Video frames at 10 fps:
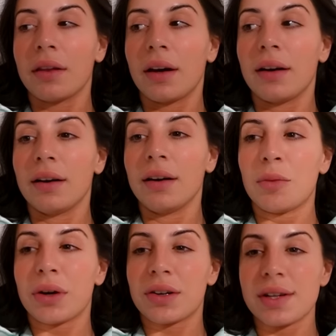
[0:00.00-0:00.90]
that
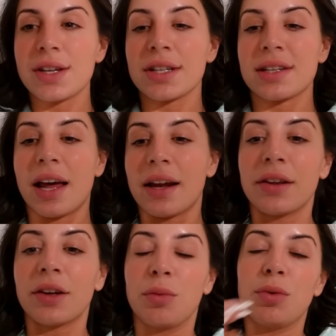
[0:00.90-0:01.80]
because I just sat at
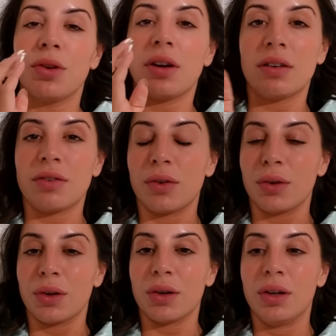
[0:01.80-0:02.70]
the computer
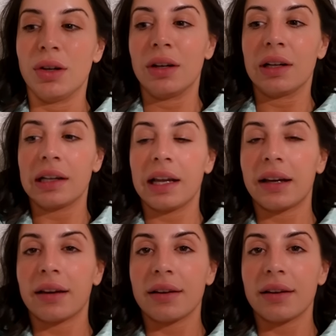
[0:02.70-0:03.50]
for like